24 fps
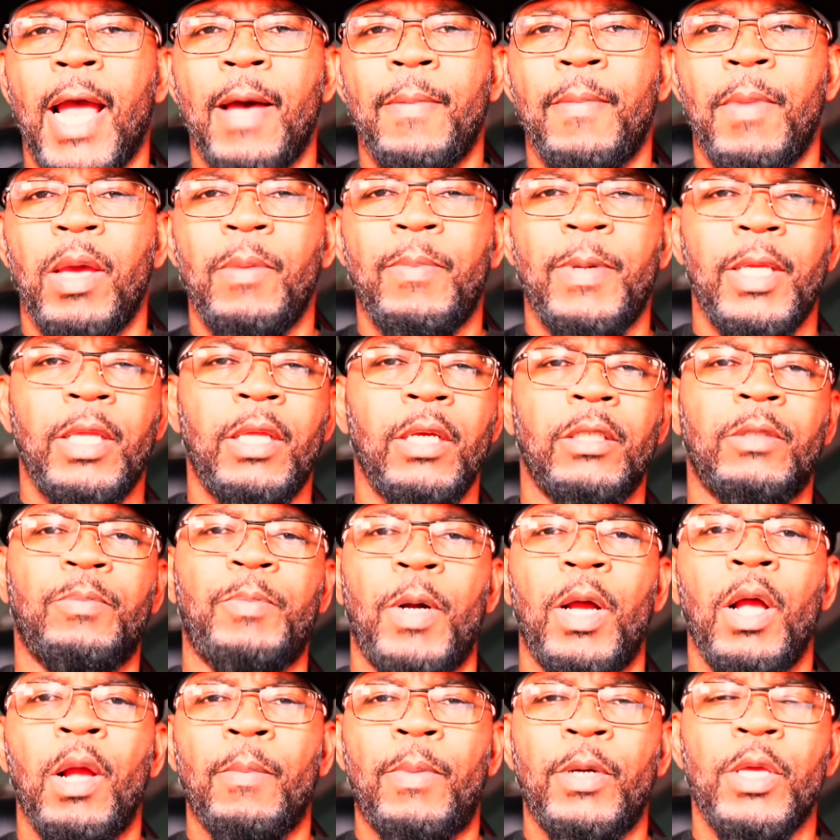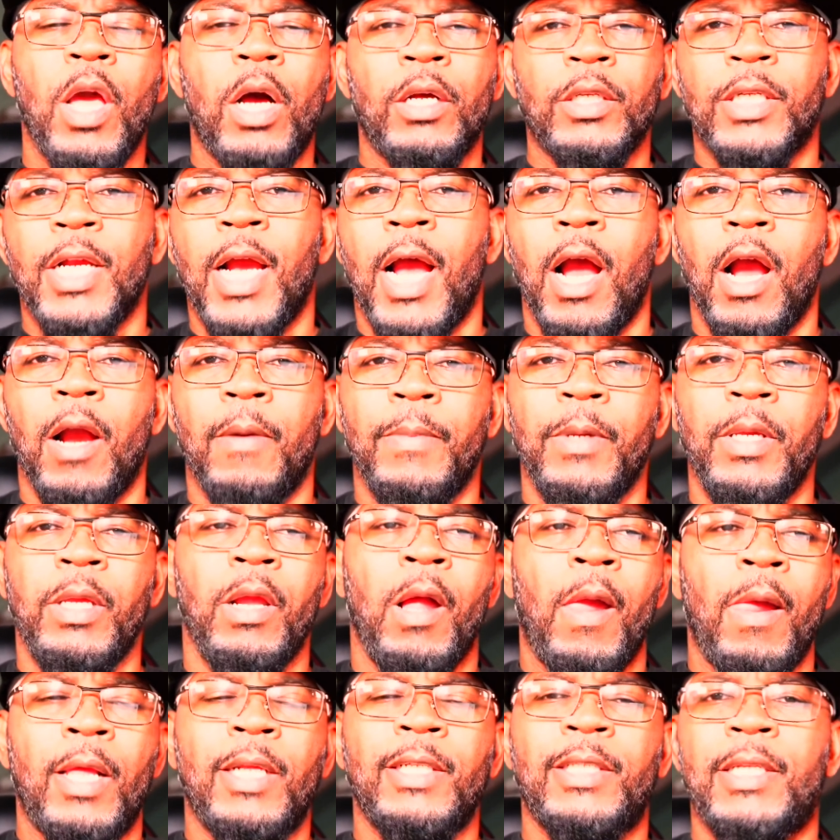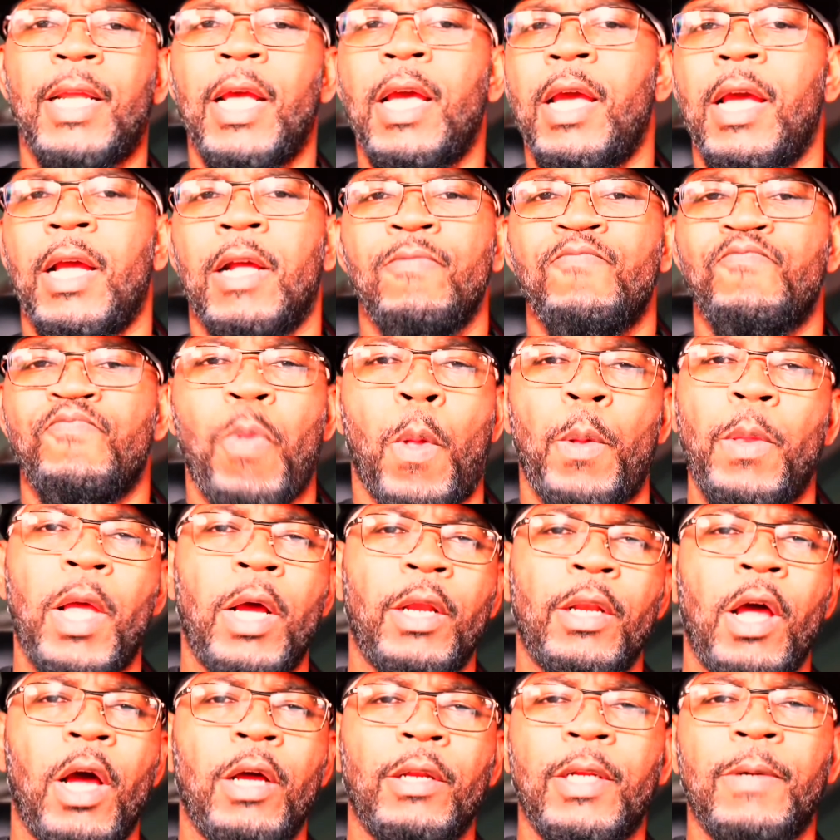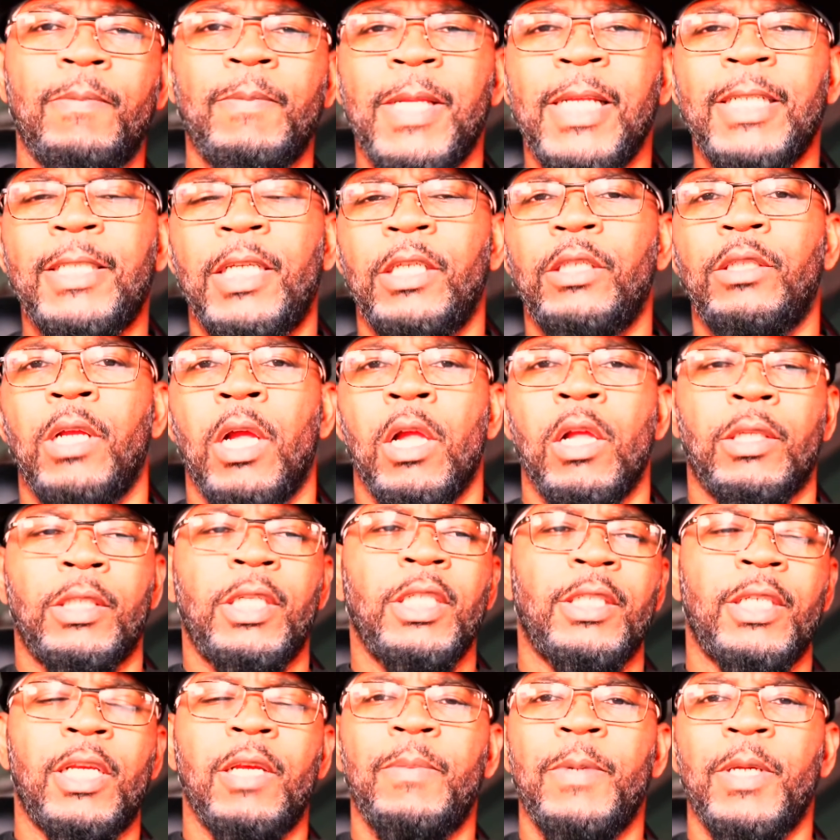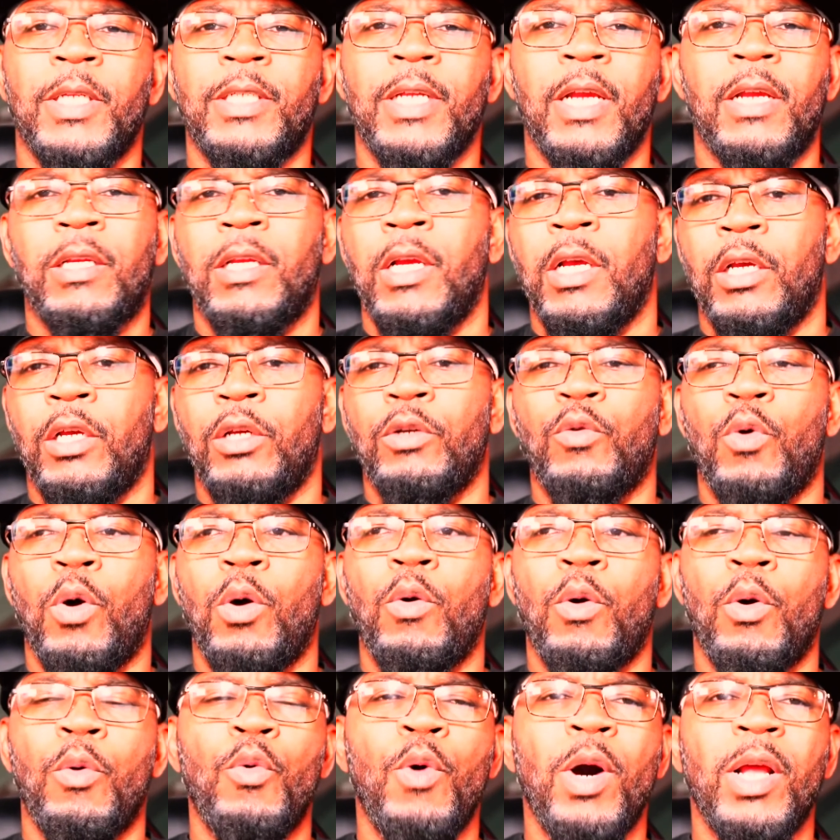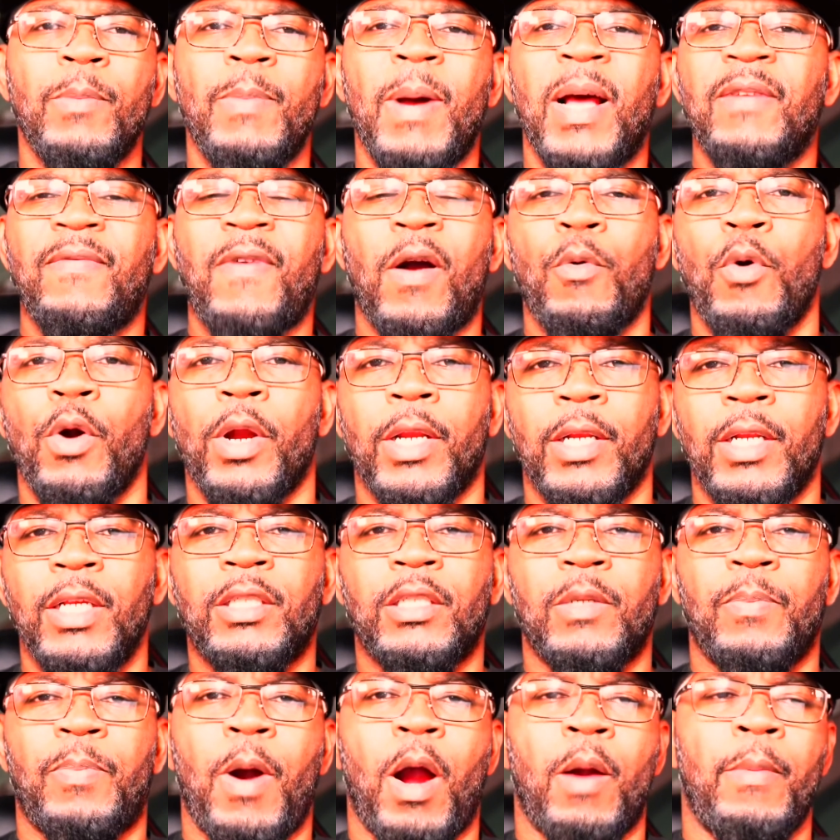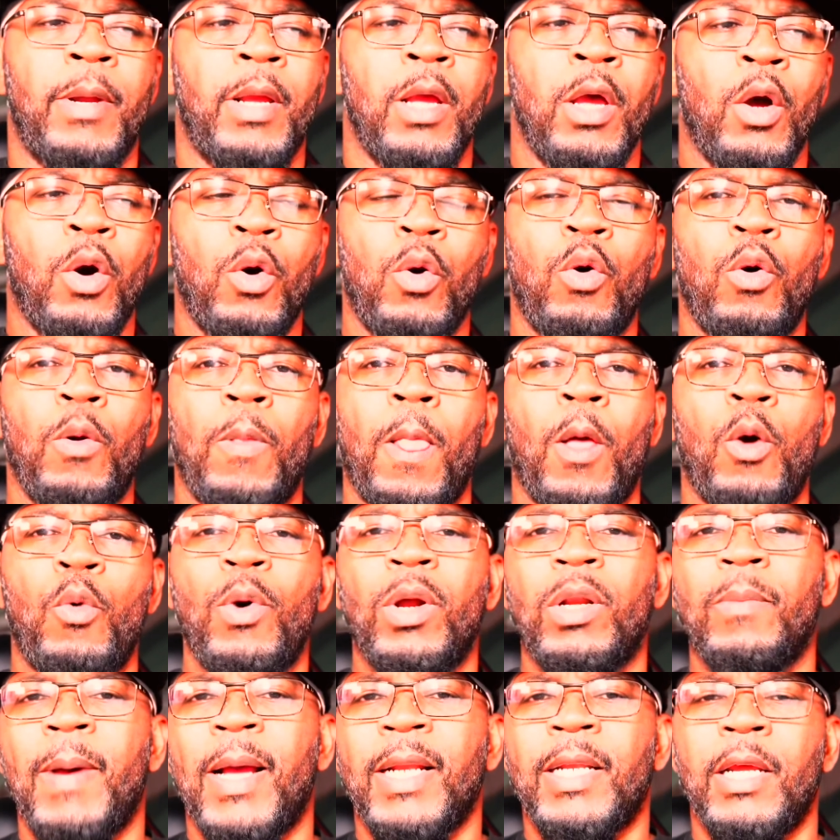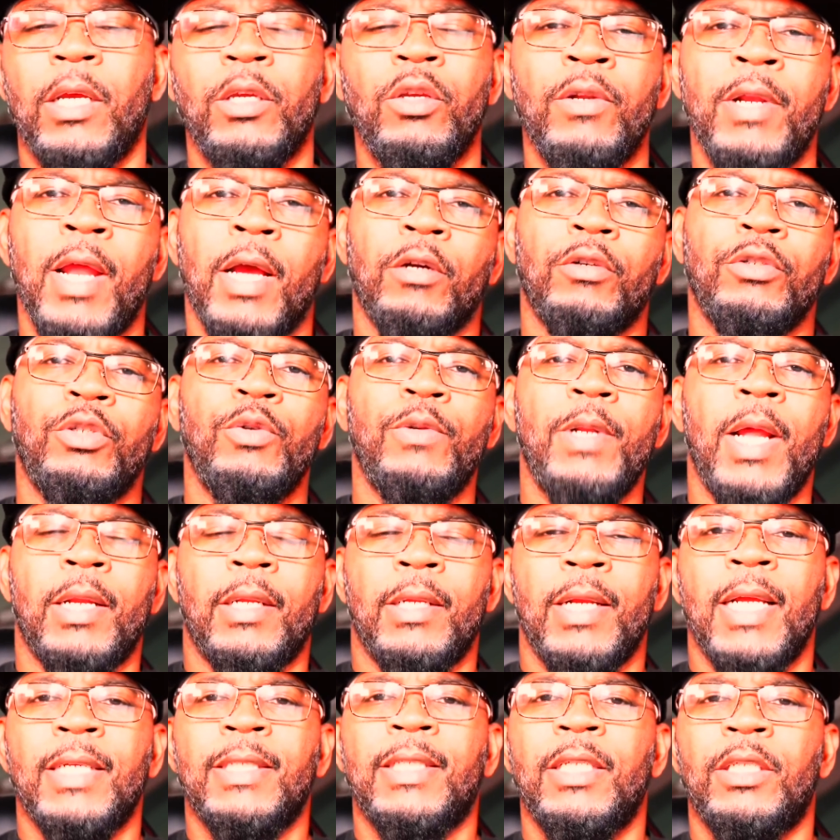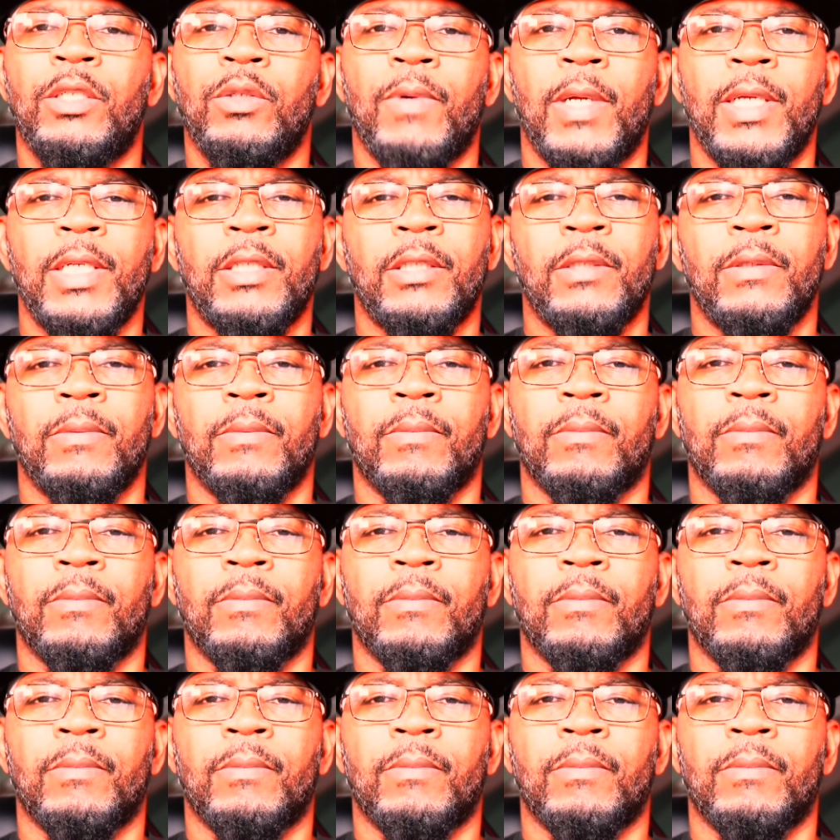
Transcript: may be this, but but y'all should hire me instead. No, no, no, just, just give me a chance. Uh, what about if I work in this department? Or, or what about that? You're not going to do that in that situation.